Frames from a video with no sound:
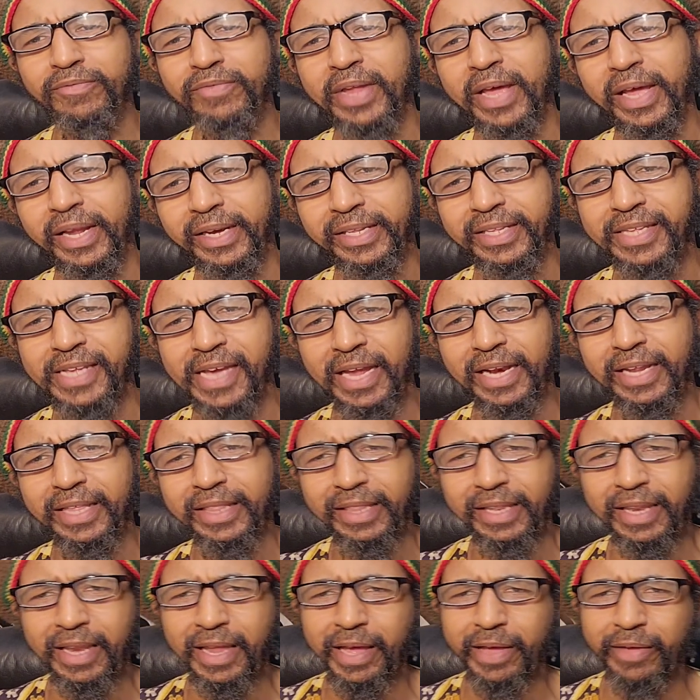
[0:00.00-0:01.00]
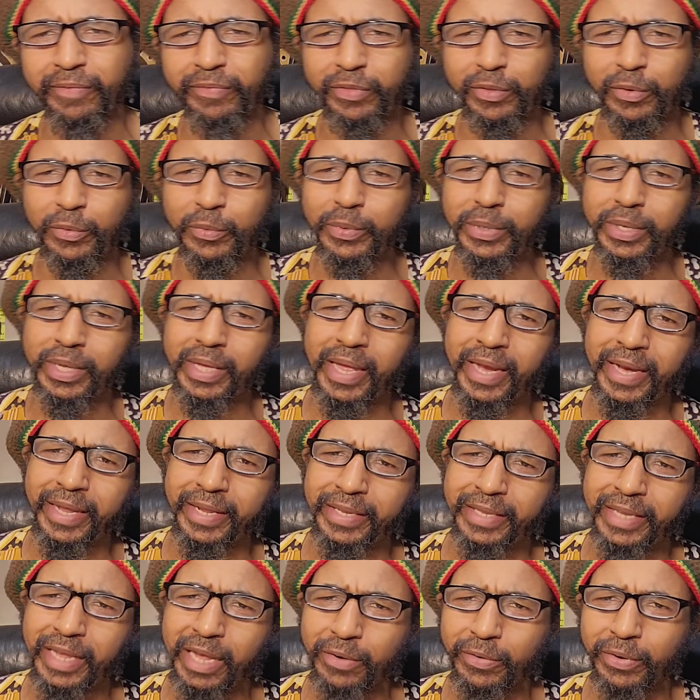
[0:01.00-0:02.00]
that gallus life so we can
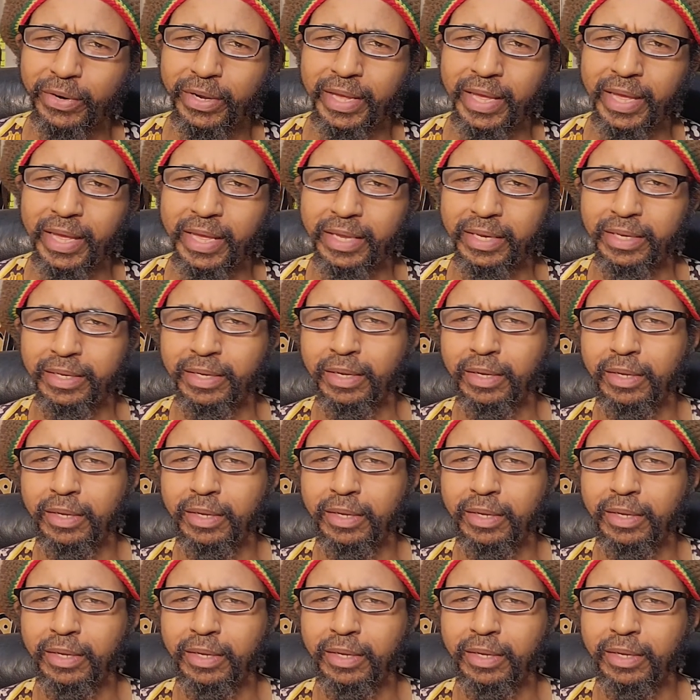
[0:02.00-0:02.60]
interrogate